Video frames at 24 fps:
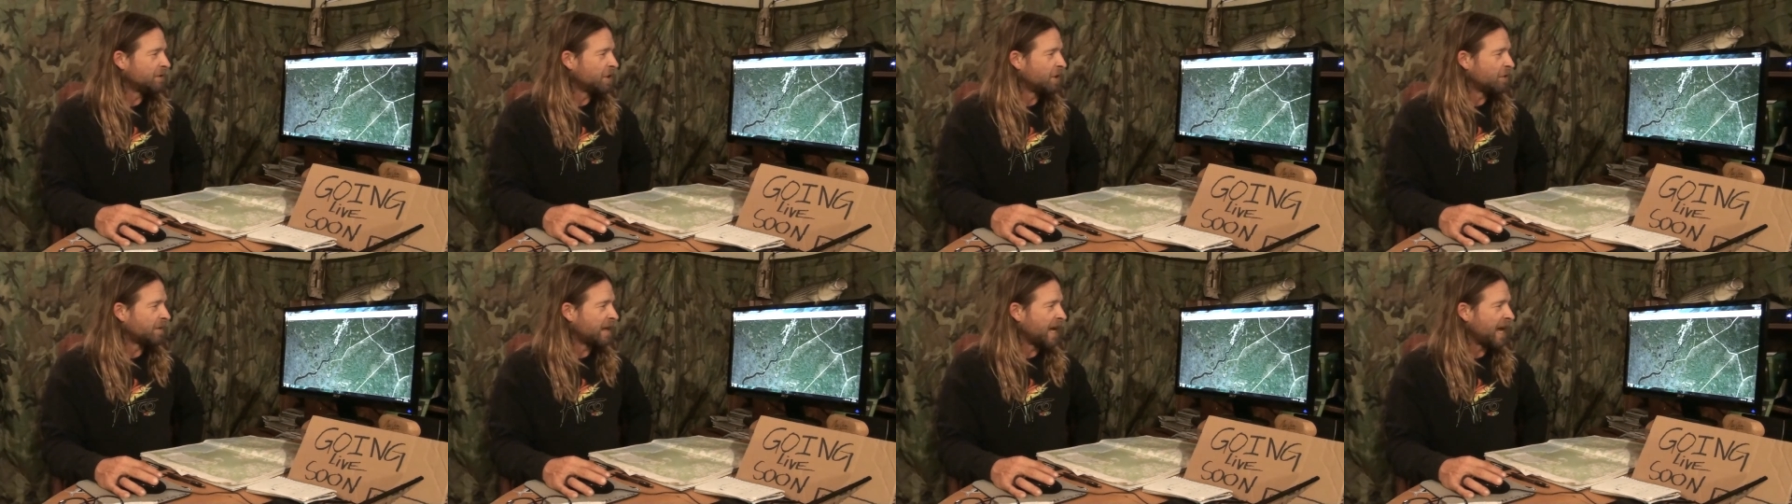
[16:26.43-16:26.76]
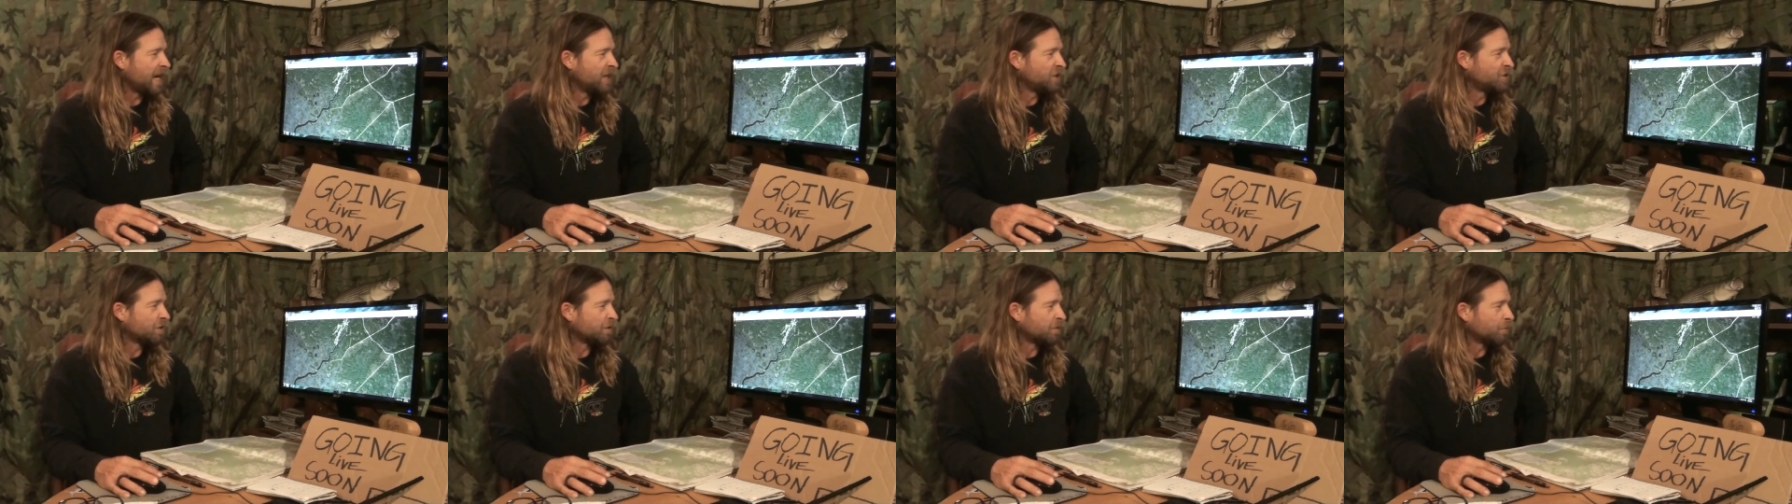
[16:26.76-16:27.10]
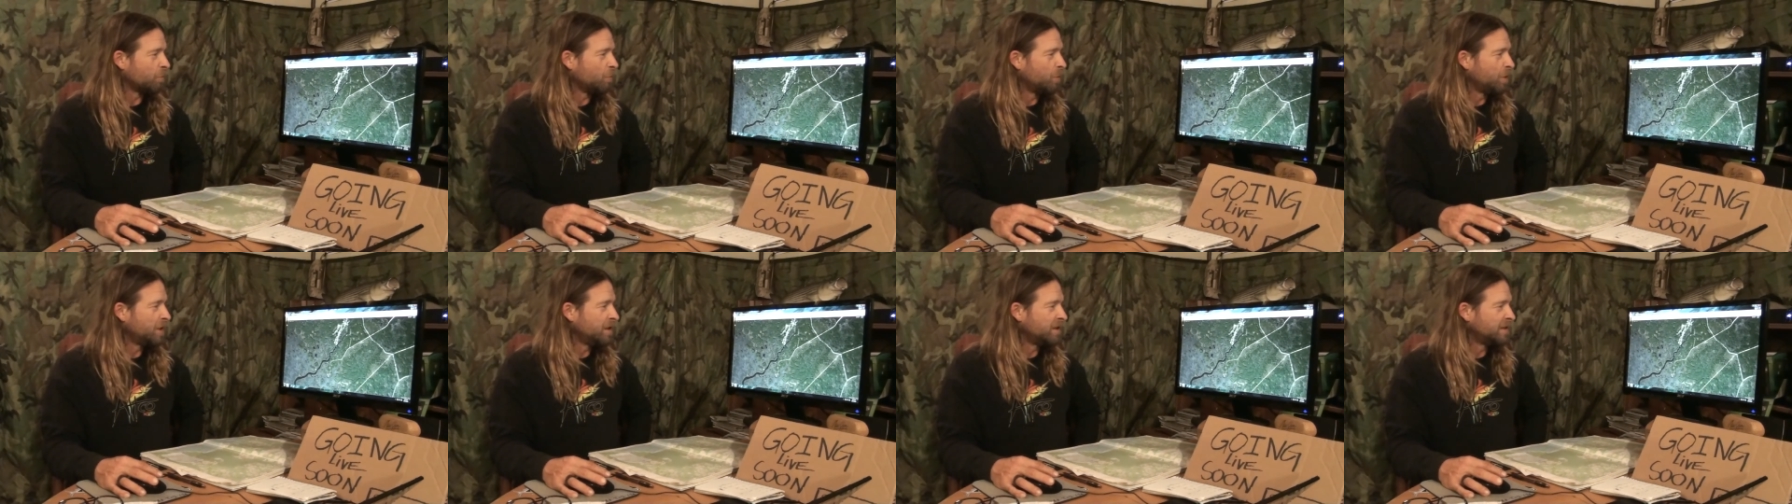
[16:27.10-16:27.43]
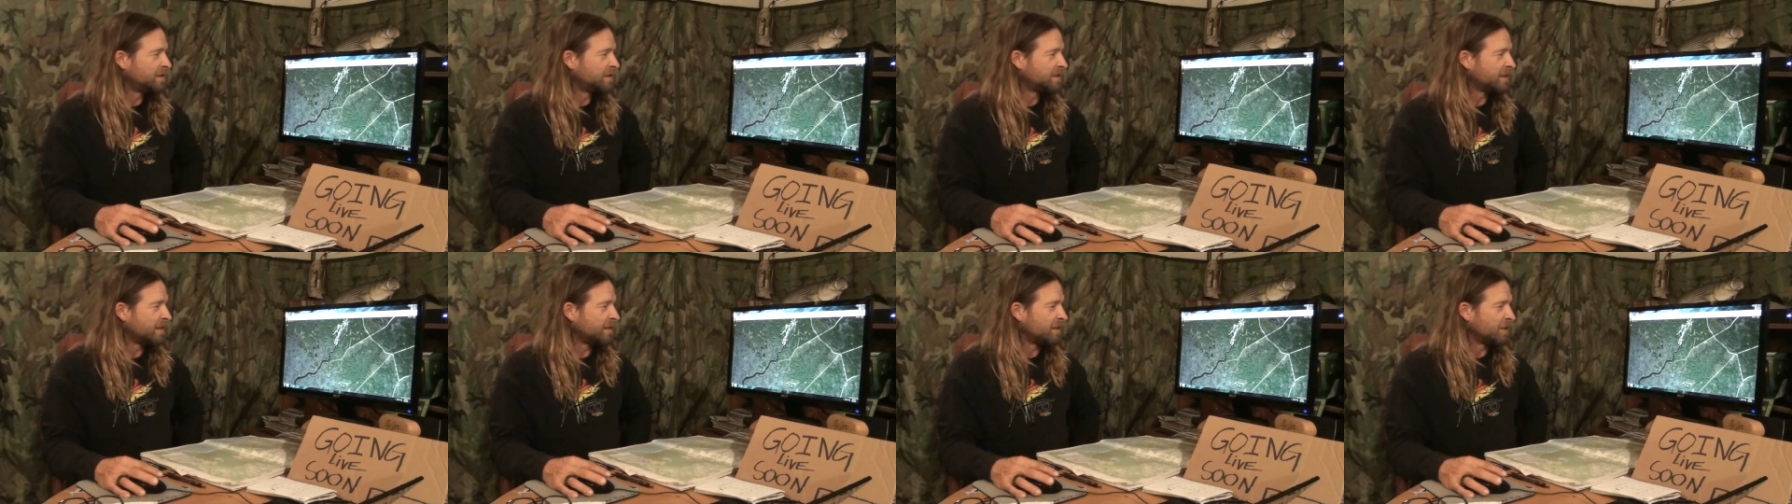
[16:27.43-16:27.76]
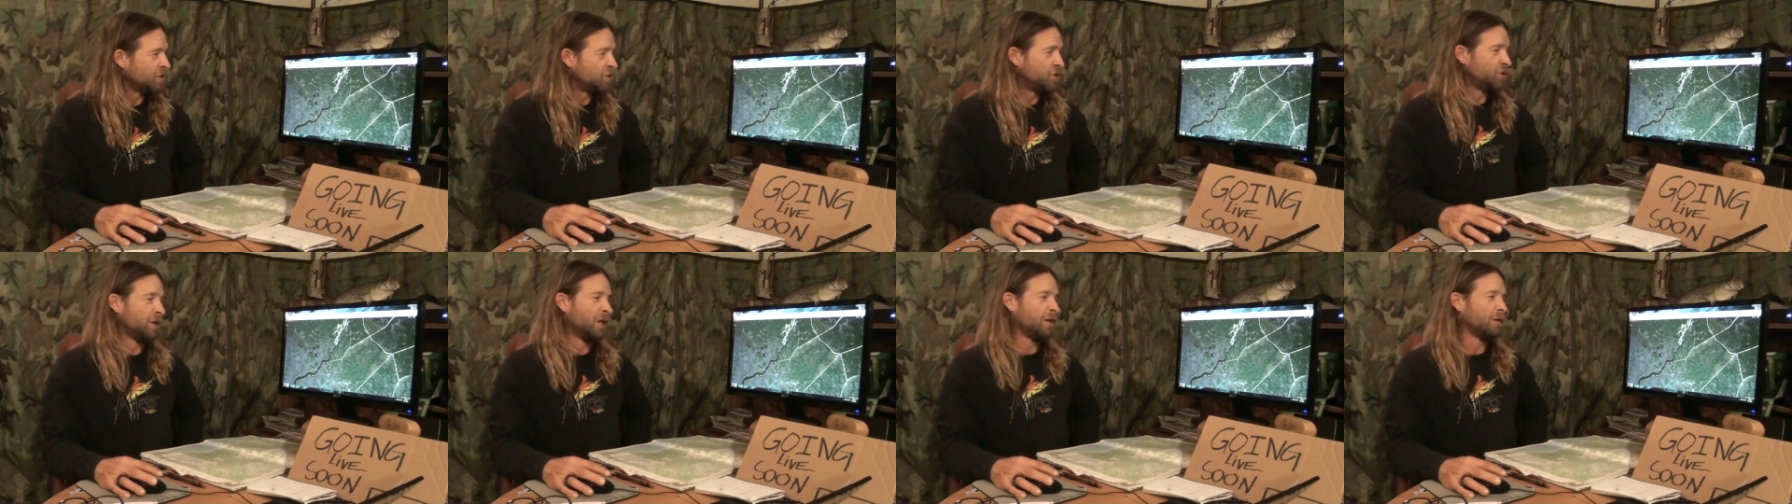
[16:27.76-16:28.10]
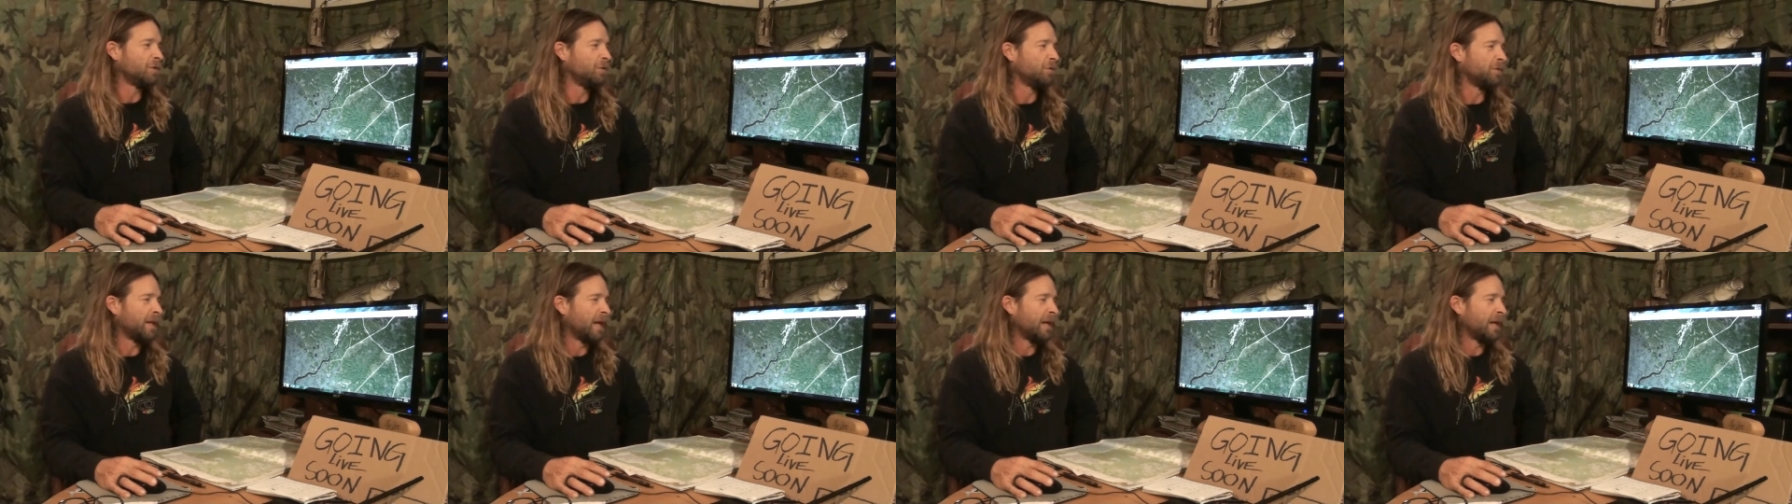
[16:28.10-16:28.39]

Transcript: the edge of the woods in the jungle